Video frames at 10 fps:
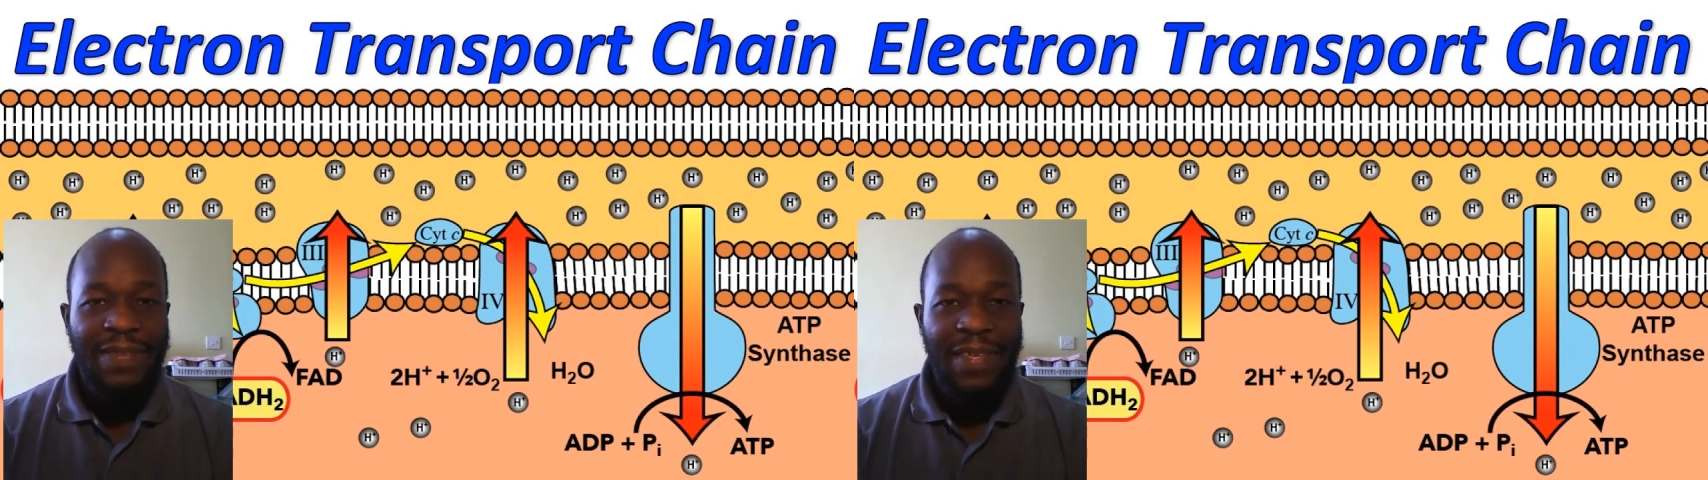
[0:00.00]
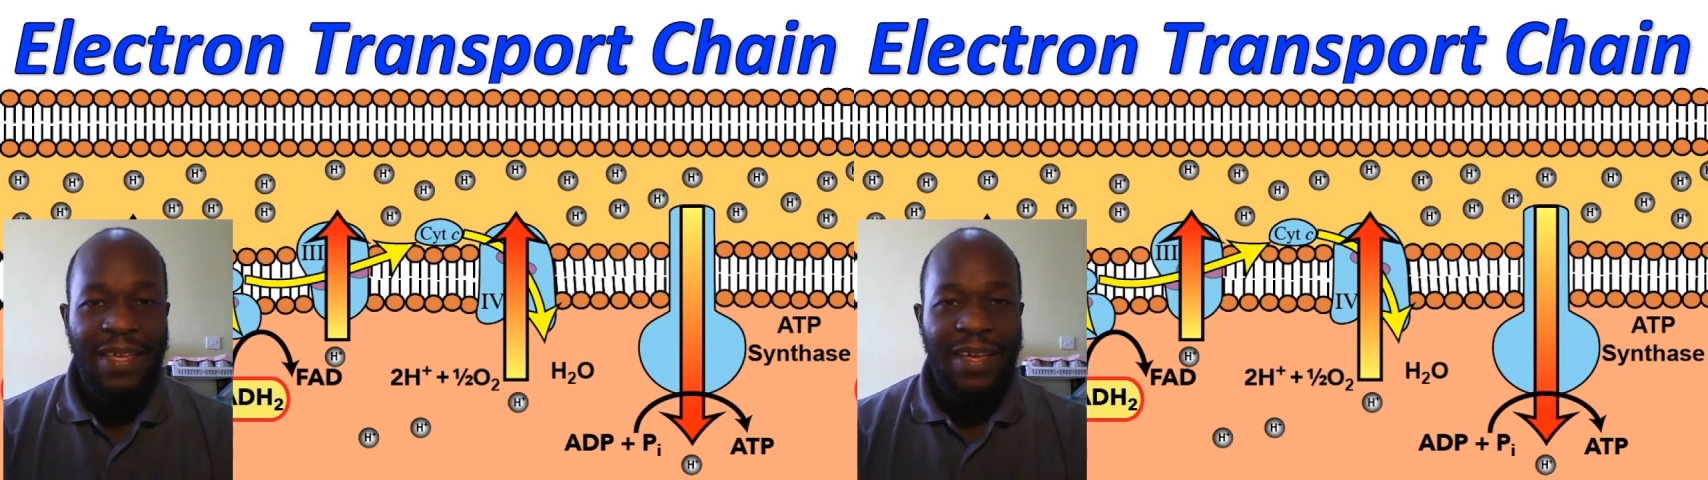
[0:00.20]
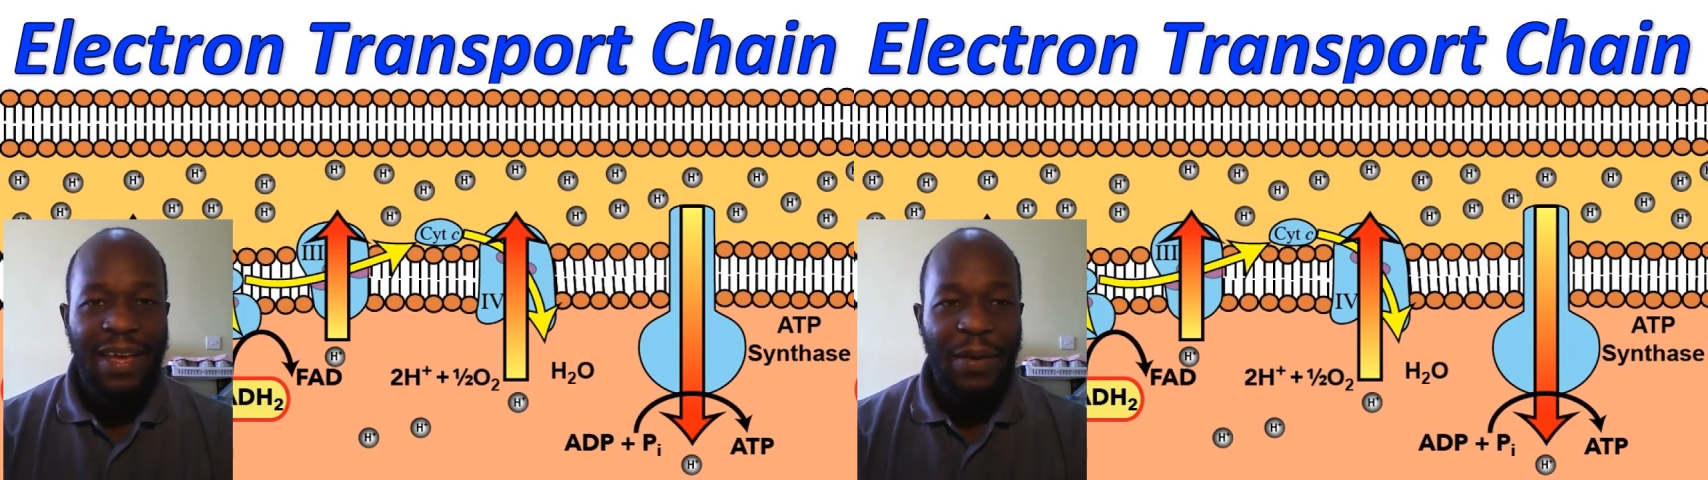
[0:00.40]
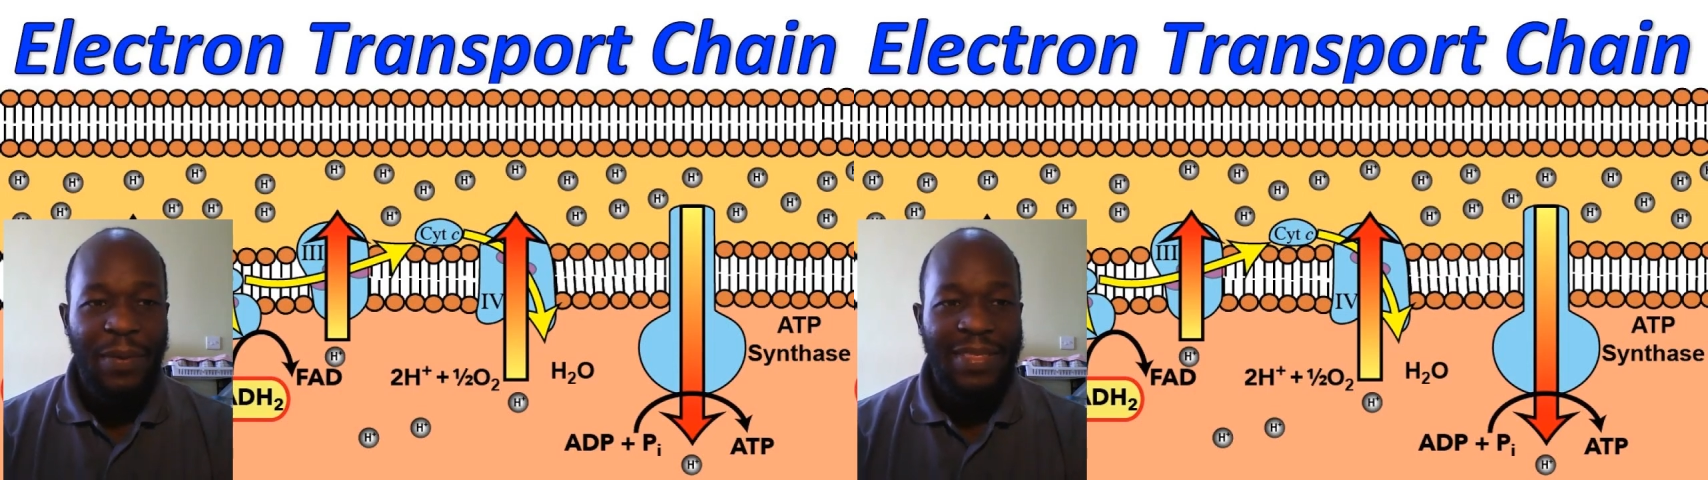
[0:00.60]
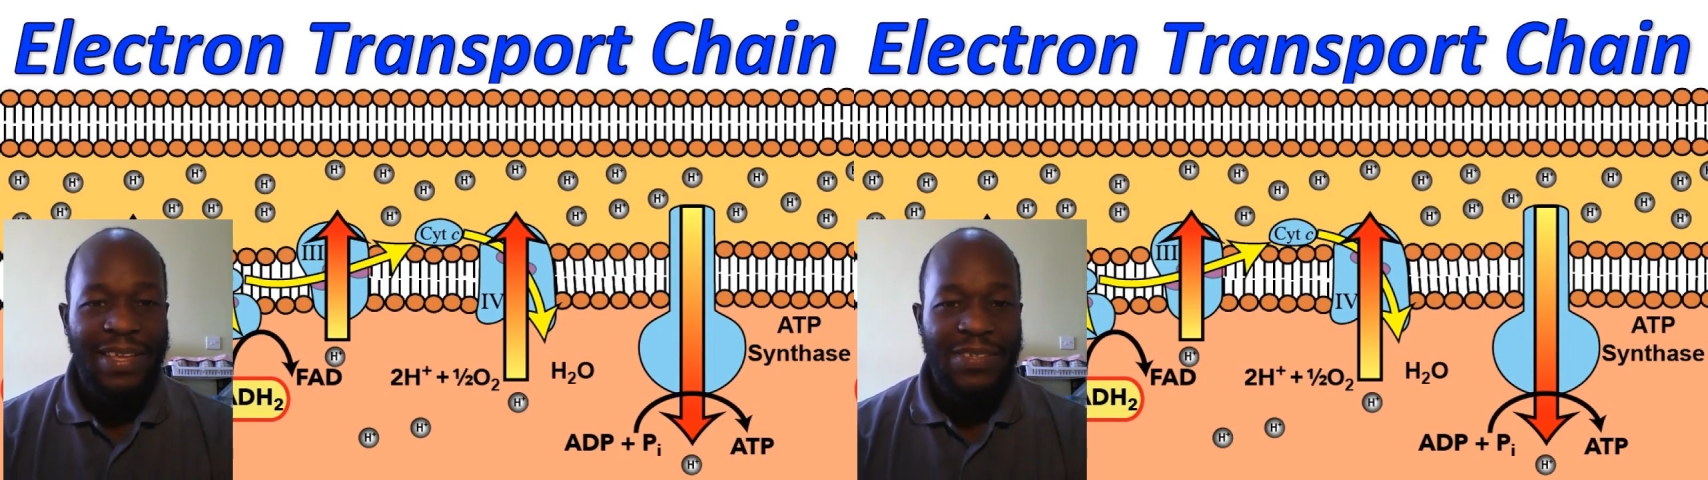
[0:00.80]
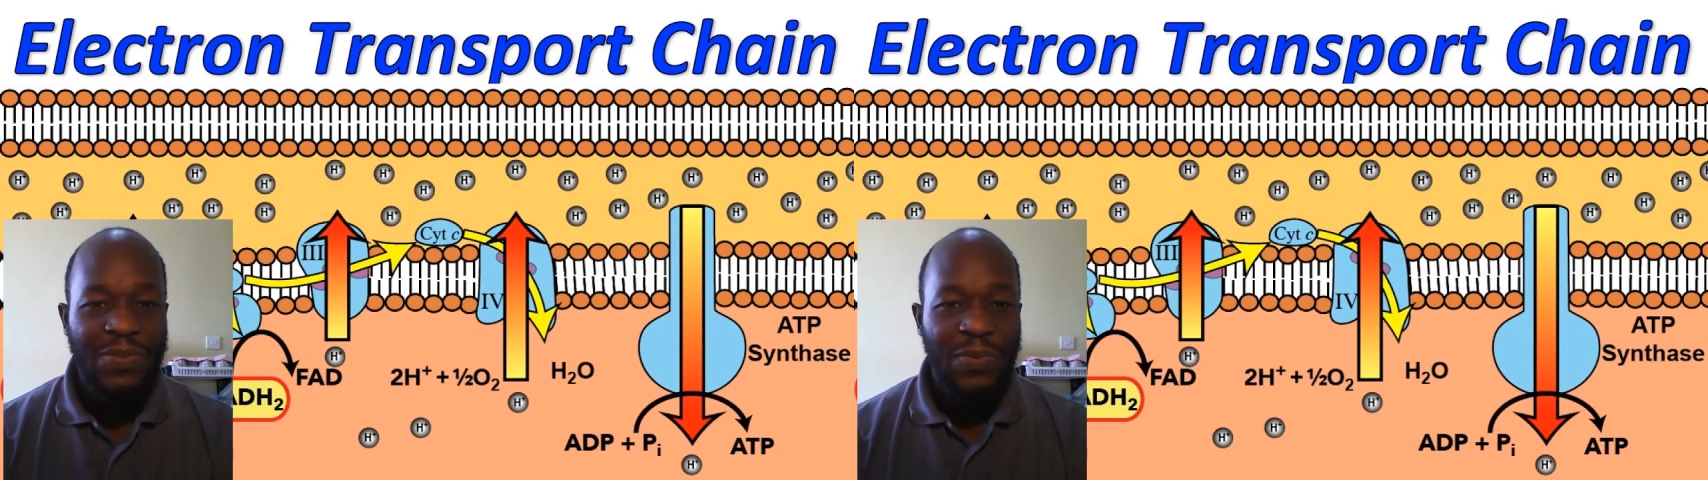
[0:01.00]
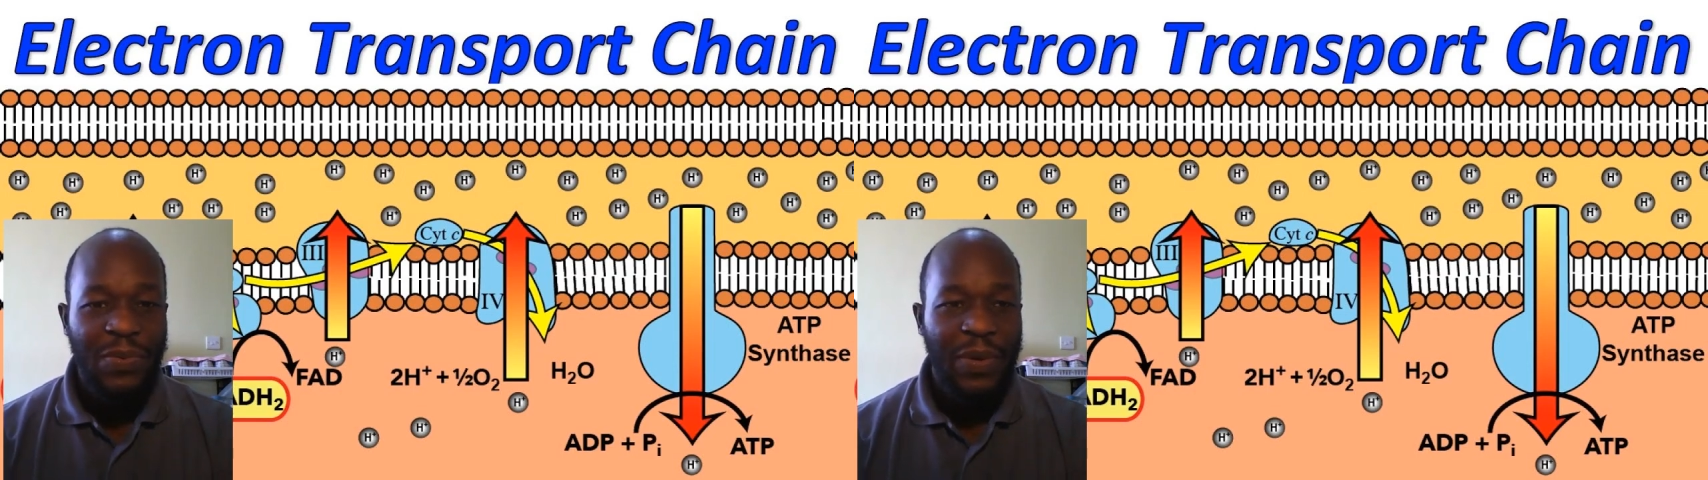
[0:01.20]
thing I want us to